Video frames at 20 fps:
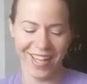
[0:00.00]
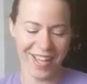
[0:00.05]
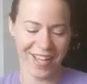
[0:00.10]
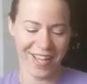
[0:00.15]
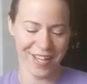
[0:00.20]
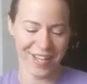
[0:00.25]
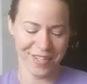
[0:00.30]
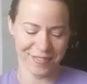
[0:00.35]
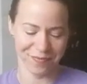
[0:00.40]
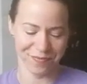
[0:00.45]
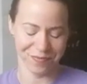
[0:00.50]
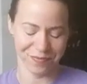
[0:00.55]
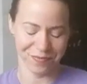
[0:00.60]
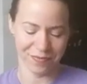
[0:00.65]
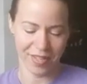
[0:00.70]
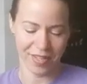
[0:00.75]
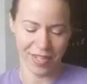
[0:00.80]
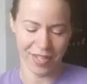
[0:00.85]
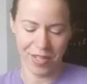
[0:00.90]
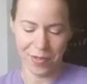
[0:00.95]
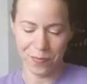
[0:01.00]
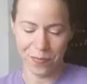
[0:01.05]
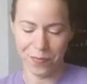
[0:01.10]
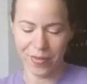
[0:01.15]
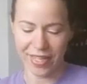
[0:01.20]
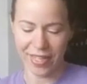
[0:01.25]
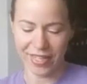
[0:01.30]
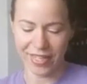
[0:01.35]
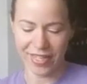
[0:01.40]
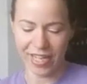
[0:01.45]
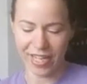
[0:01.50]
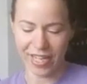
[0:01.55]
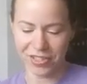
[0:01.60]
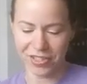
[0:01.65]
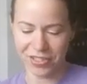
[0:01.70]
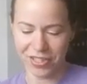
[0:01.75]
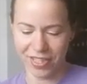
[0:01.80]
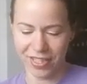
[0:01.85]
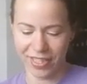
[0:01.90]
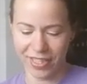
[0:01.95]
But yeah,
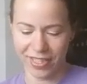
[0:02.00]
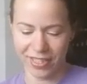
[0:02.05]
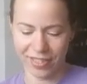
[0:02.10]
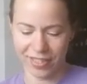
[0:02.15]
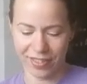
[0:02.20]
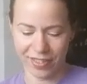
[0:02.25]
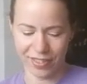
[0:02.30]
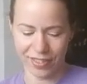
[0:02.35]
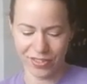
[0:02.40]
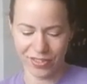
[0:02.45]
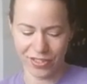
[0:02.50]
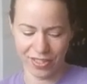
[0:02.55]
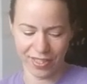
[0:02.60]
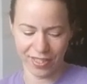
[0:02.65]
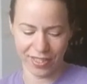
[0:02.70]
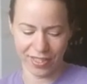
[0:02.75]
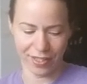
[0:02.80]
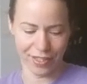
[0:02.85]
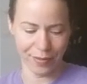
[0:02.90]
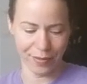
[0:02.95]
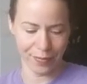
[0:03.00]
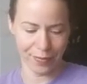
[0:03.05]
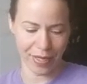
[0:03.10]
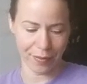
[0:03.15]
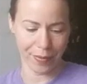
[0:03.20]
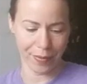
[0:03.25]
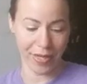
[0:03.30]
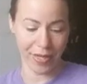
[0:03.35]
she died on impact.